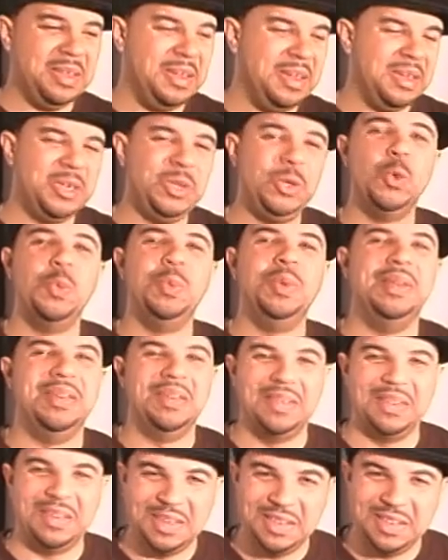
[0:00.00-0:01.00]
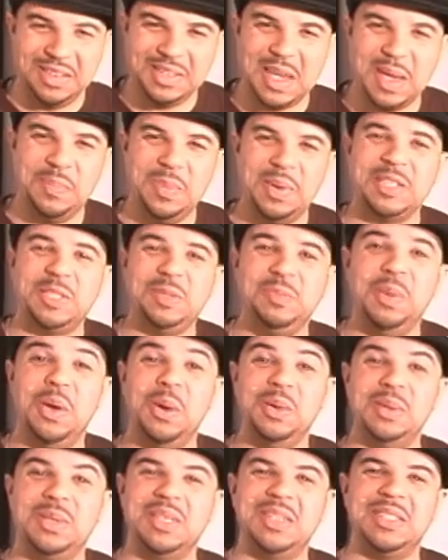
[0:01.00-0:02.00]
a human type
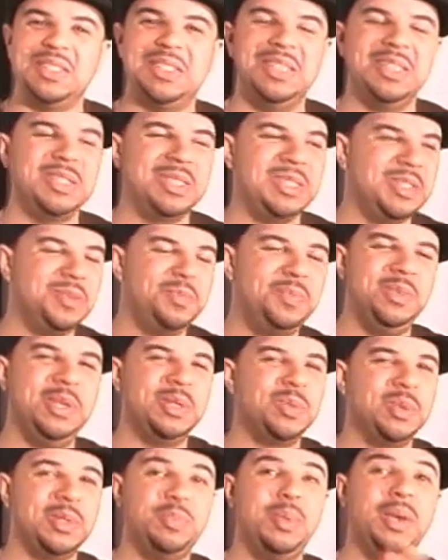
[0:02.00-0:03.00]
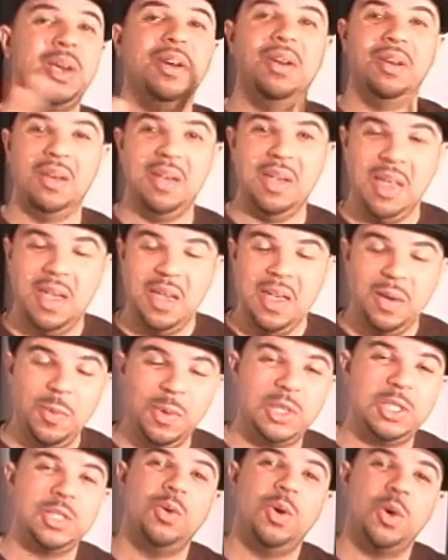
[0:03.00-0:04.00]
experience. This was bigger,
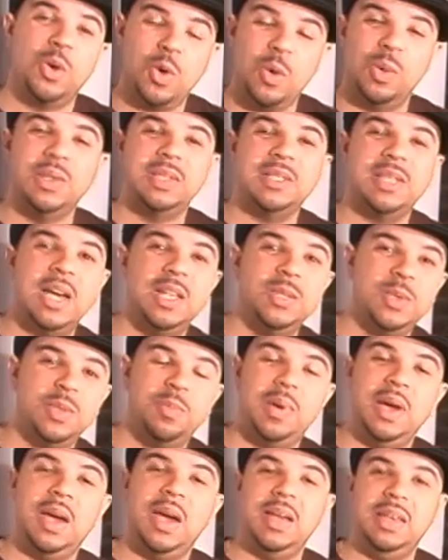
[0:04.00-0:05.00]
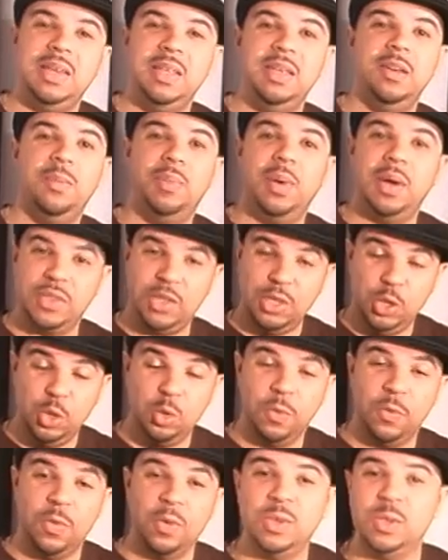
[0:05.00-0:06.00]
which coincides with my idea about the
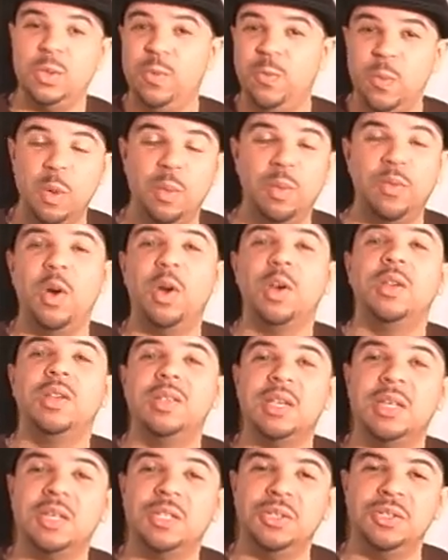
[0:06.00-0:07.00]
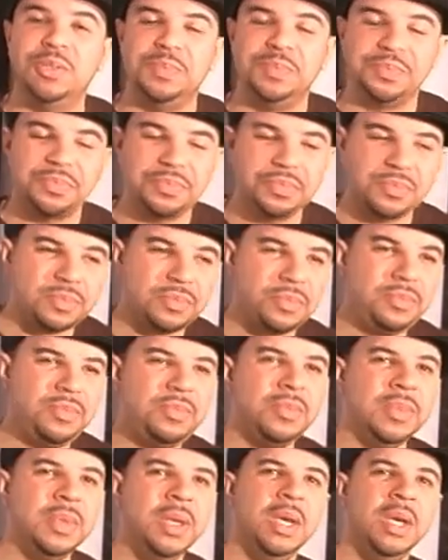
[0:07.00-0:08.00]
universal form of architecture.
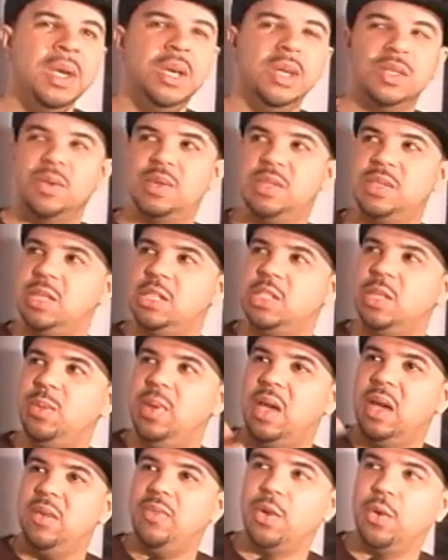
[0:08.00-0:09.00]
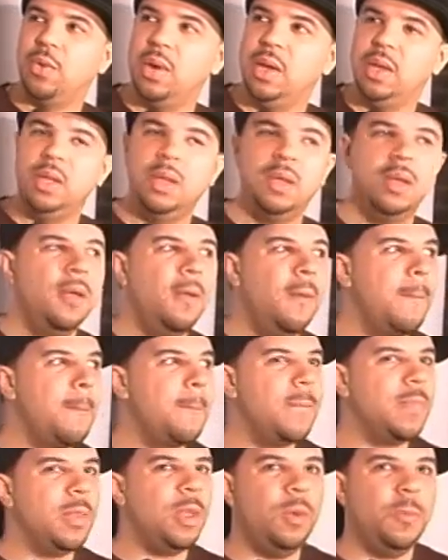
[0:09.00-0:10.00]
So essentially, we have a grid,
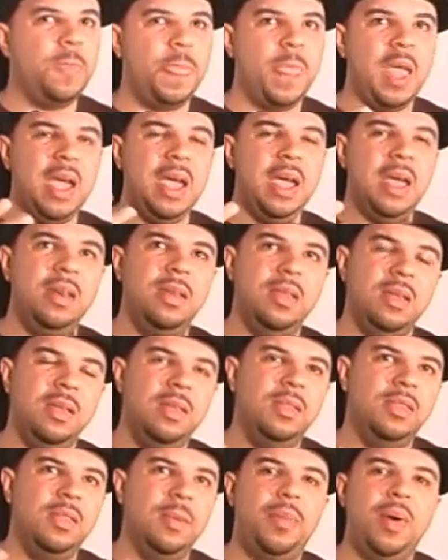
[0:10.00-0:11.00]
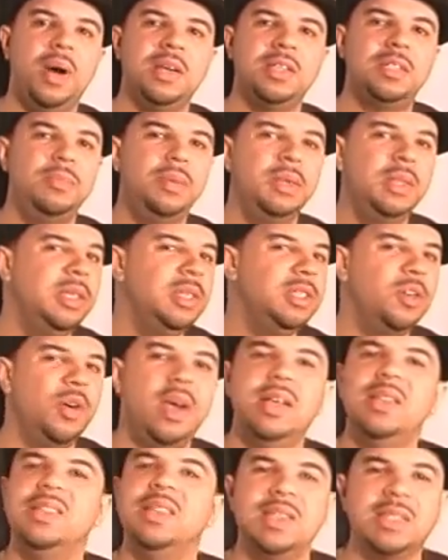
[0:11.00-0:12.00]
and the possibilities are
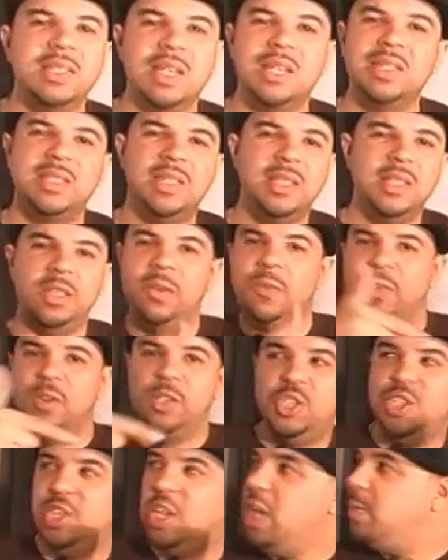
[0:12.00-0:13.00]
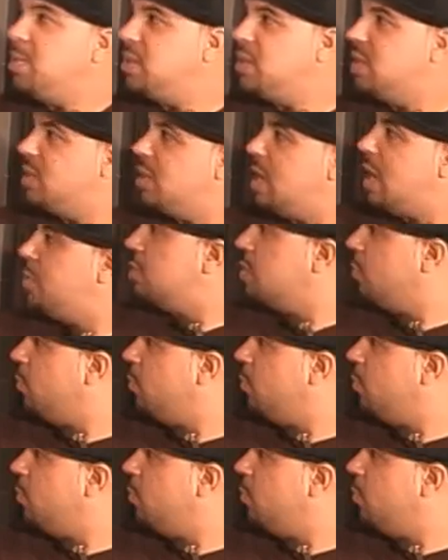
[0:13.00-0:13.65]
endless as to the different shapes and types